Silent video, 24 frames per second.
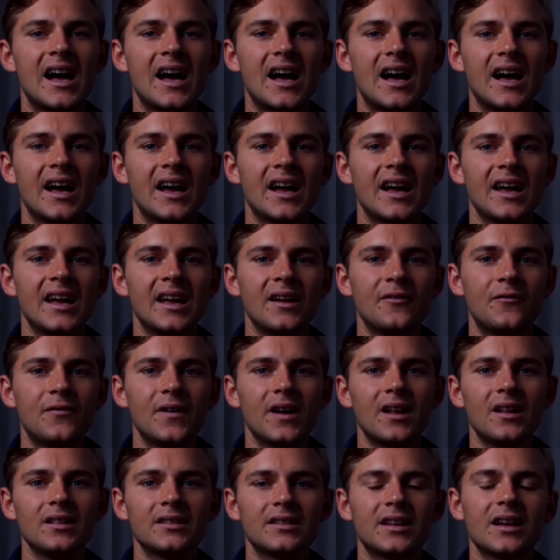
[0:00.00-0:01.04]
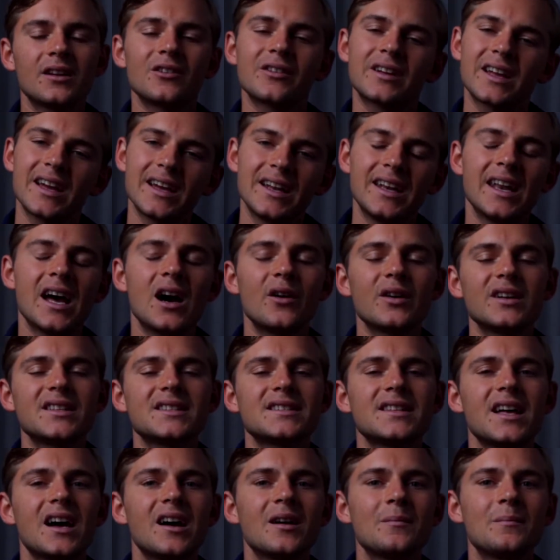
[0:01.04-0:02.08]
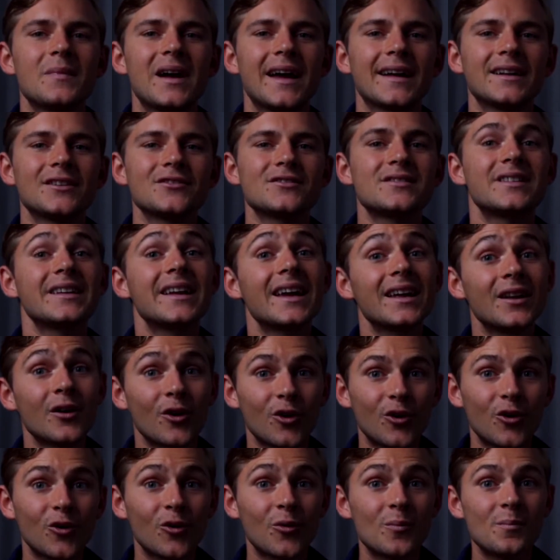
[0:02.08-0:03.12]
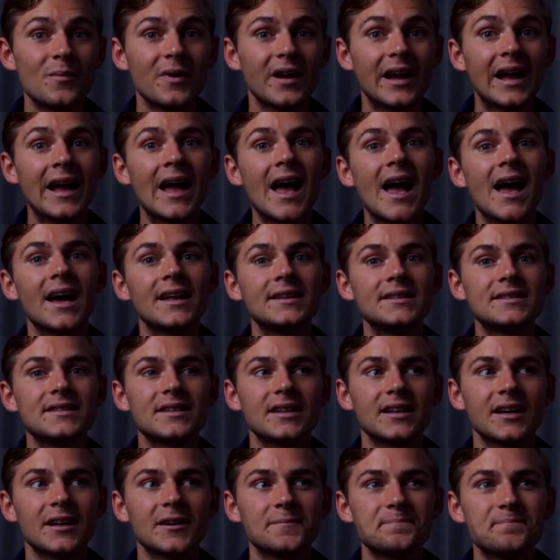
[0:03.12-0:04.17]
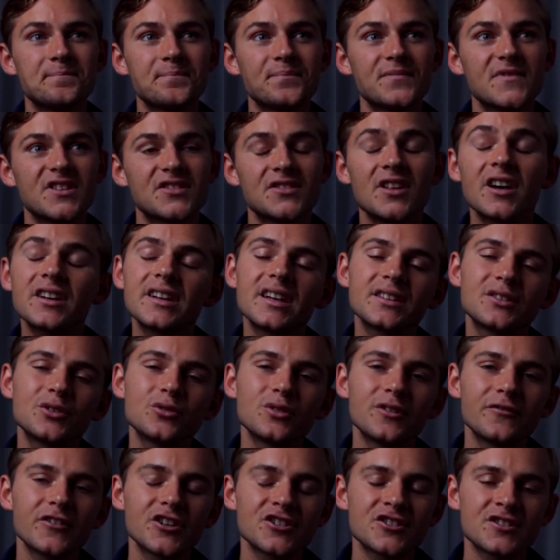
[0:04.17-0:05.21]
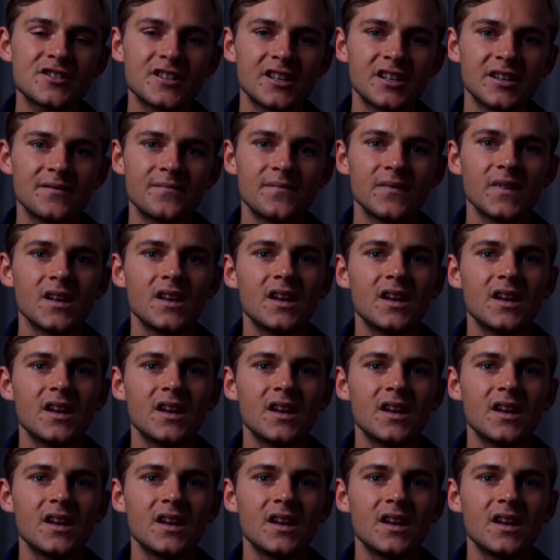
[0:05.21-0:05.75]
I felt that, okay, now it's time, Magnus, to get home and study at university.